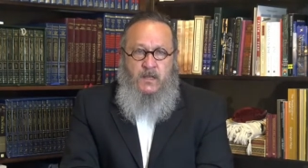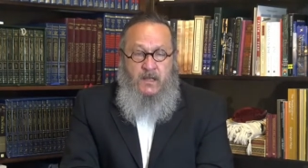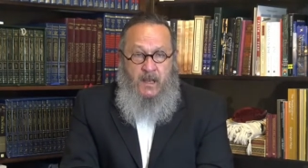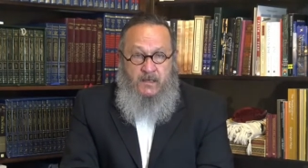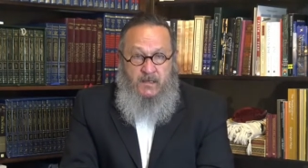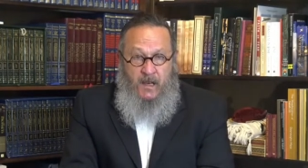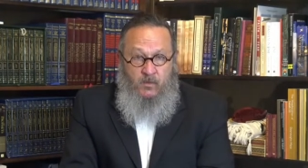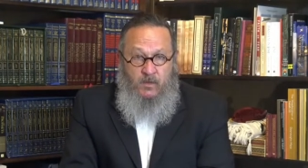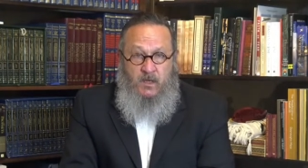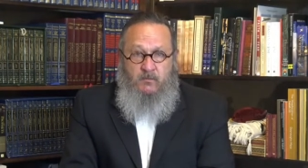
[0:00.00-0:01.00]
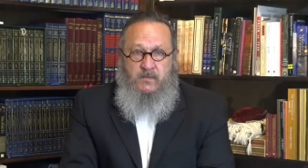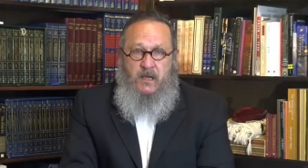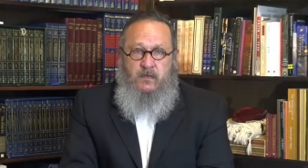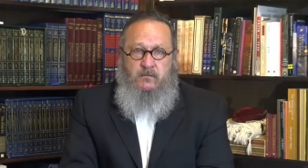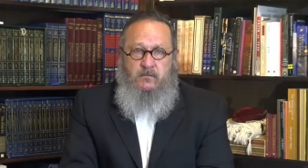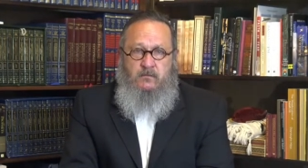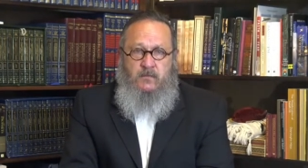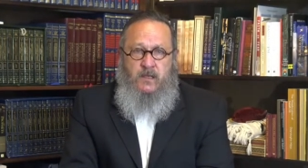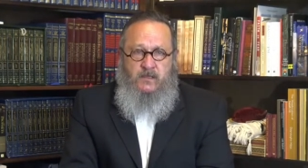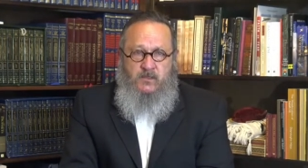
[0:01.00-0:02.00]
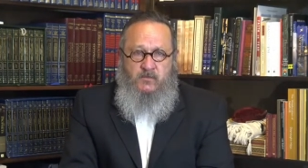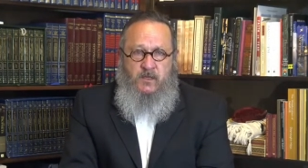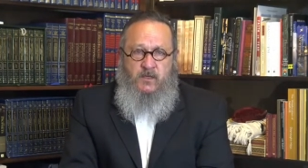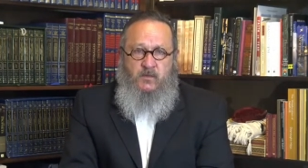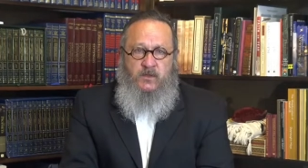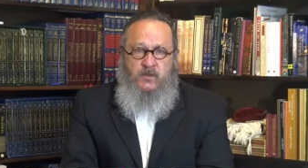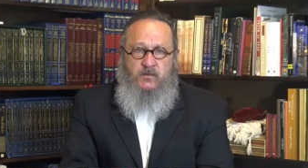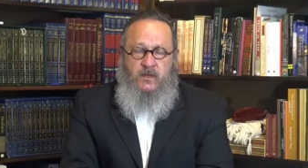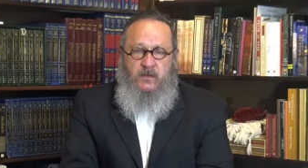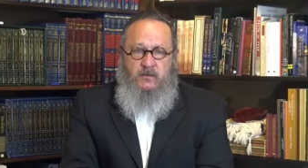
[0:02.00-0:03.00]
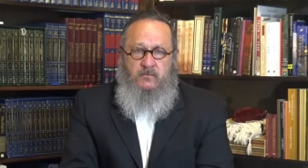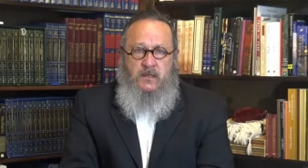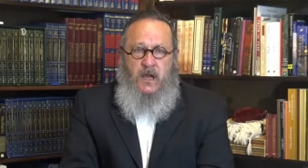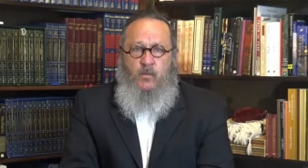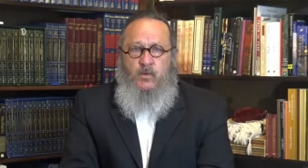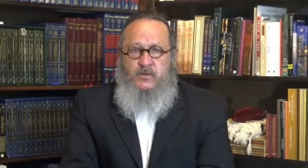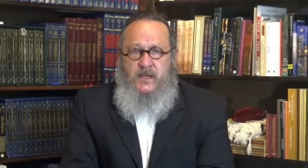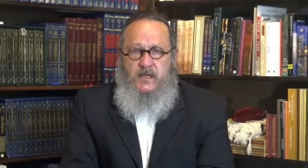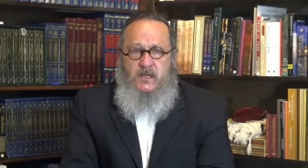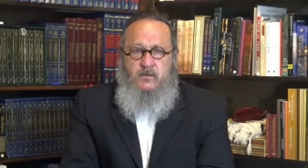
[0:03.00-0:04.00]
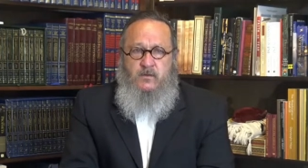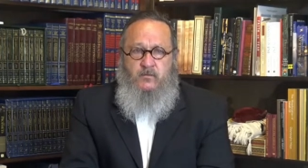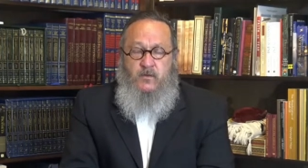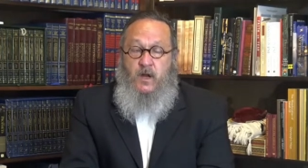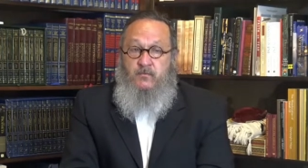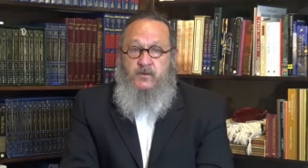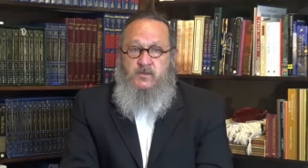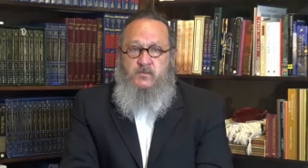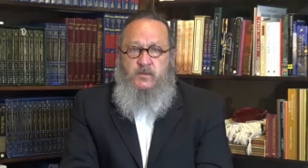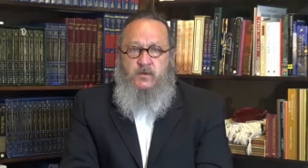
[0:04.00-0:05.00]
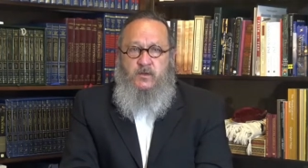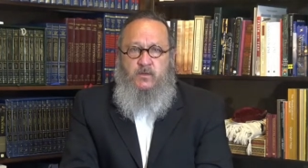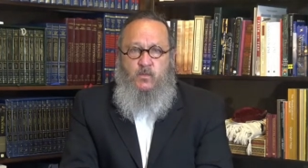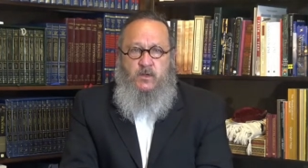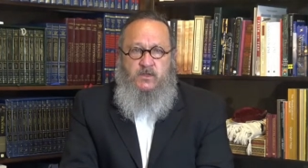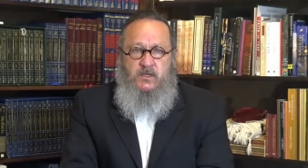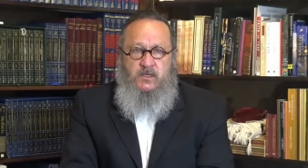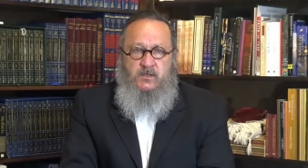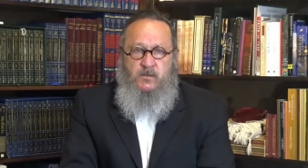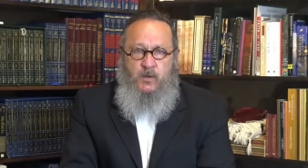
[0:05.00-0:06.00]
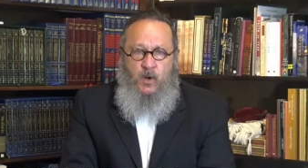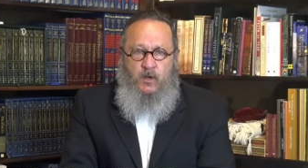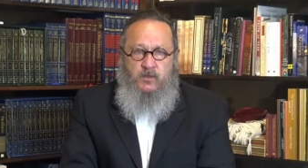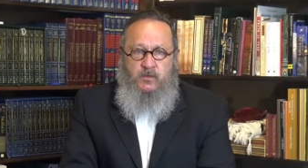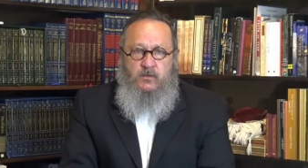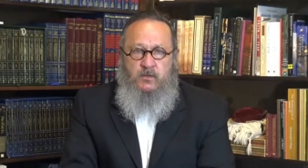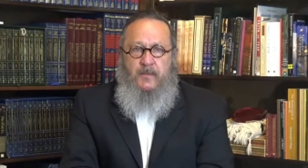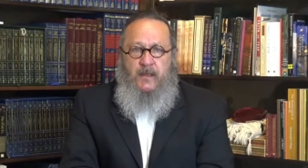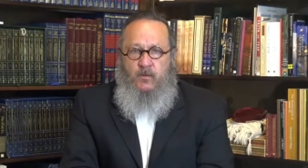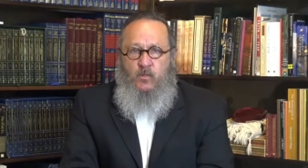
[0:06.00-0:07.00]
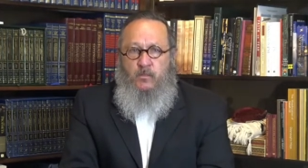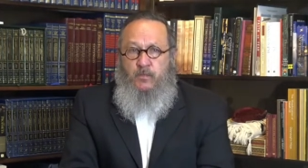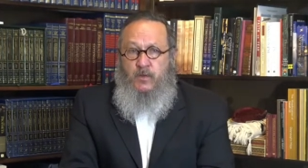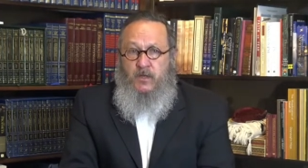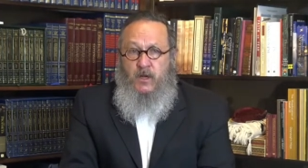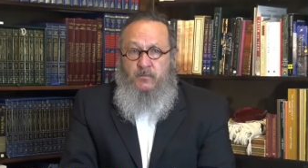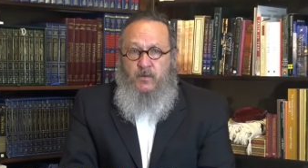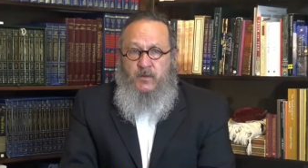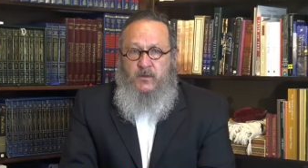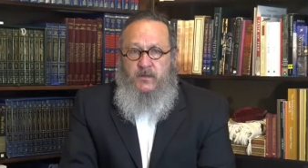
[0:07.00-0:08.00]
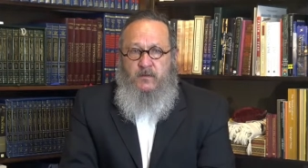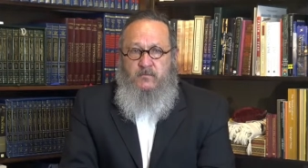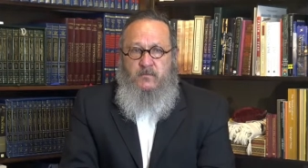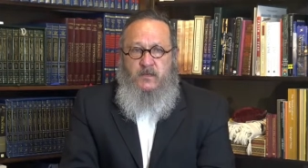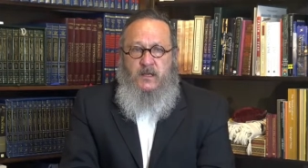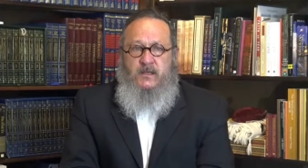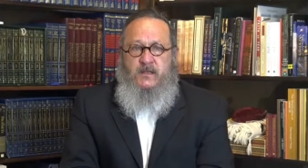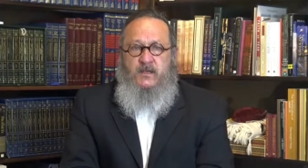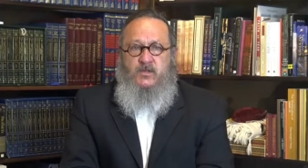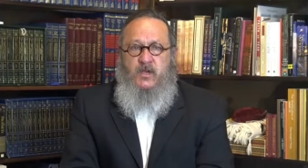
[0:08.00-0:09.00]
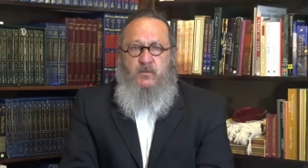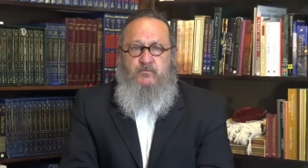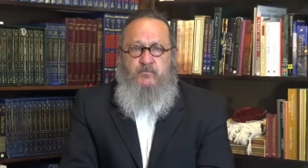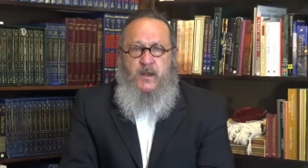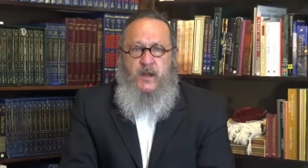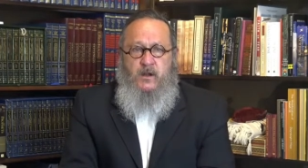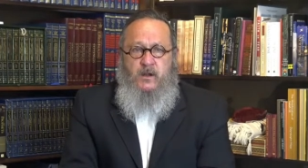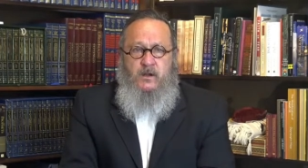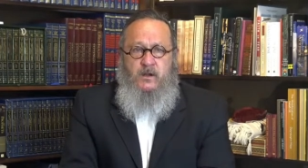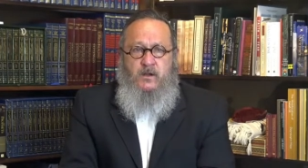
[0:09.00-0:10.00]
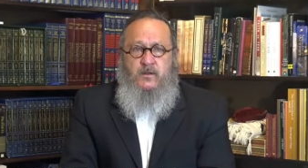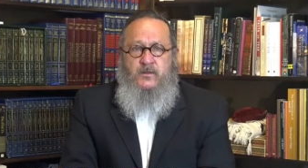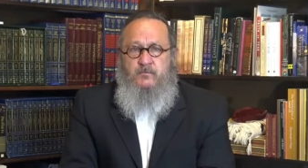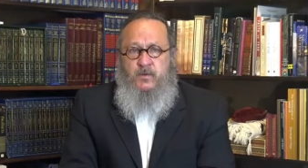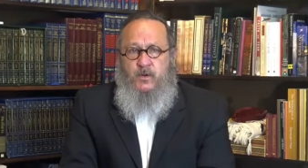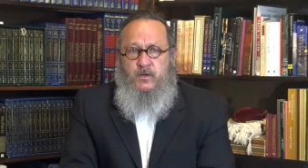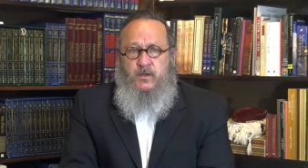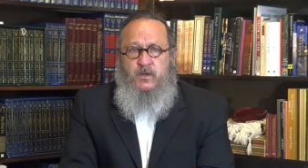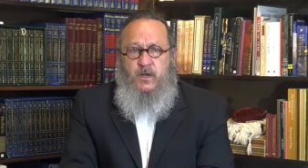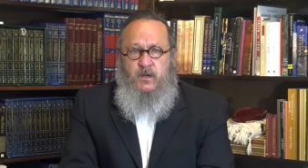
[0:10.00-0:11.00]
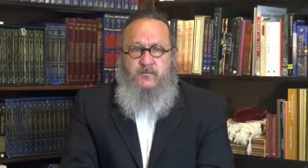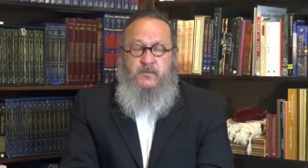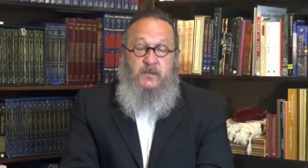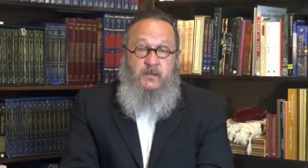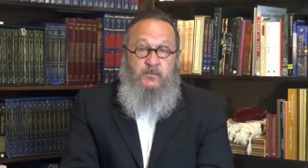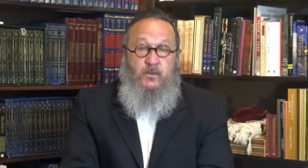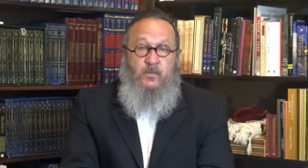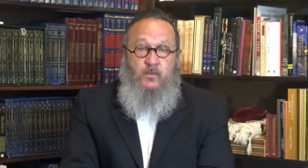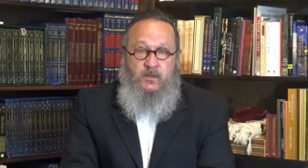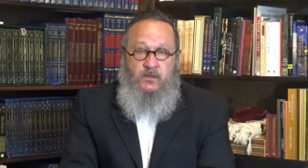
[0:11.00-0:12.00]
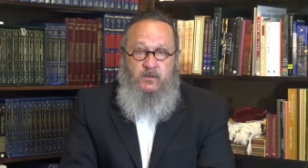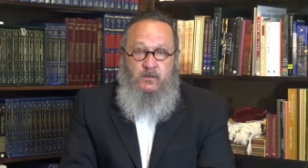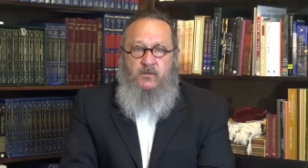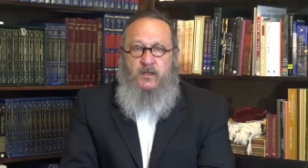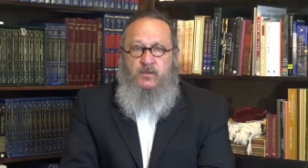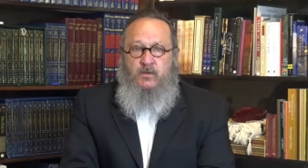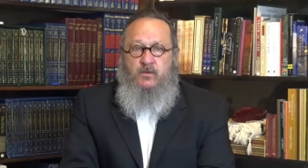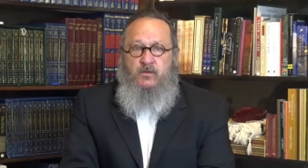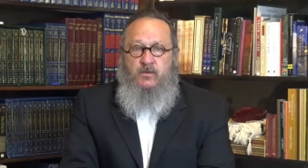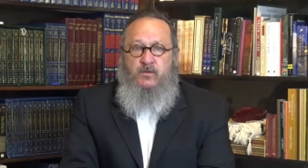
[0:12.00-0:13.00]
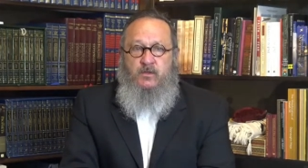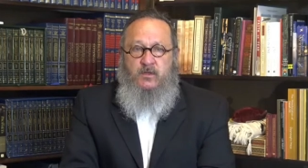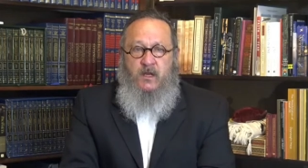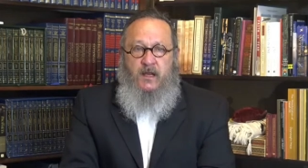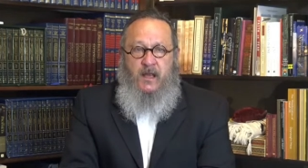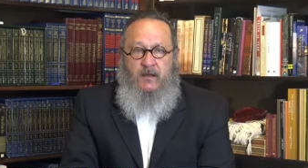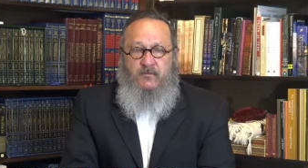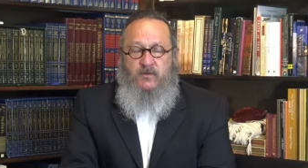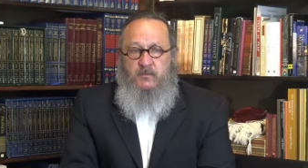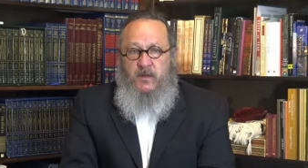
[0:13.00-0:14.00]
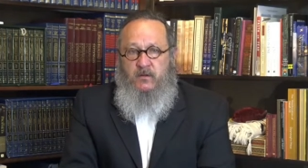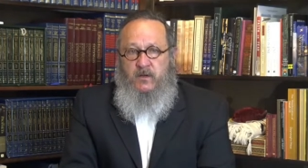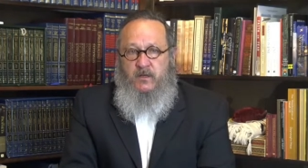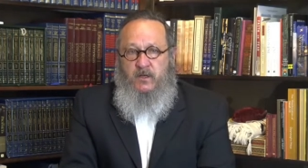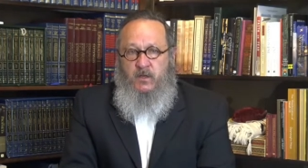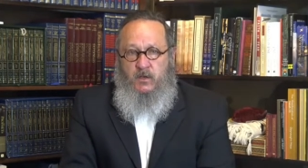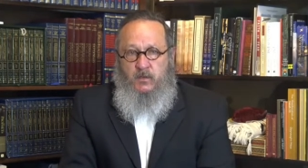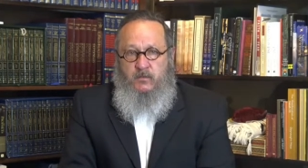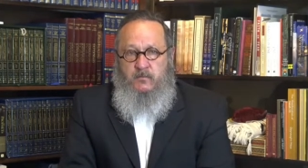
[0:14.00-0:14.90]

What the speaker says: And I will come down and speak with you there. I will take of the spirit which is upon you, and will put upon them, and they shall bear the burden of the people with you, that you should not have to bear it alone."